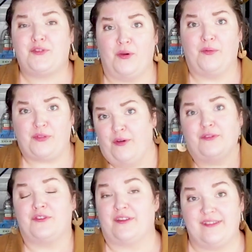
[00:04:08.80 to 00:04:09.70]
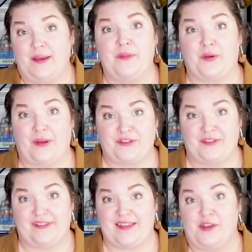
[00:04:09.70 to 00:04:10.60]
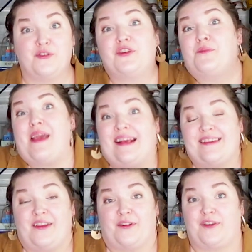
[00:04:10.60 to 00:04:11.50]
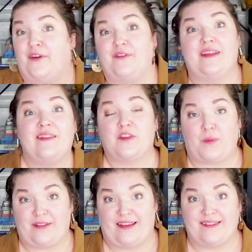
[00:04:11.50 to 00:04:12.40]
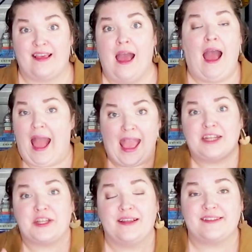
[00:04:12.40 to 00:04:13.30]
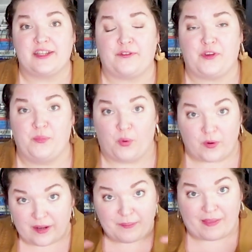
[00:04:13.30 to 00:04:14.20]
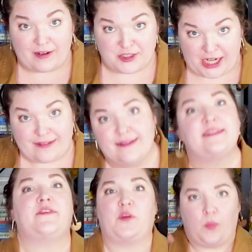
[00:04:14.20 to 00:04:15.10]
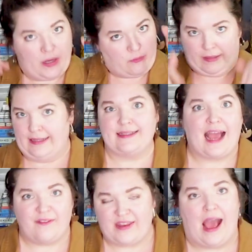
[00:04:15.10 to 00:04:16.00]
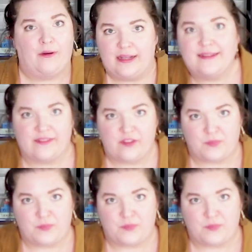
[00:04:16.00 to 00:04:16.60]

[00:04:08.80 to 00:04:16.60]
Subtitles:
So those are just some of the questions that you should be asking yourself in this process. I actually listed a few more in my little checklist if you want to really dive down into this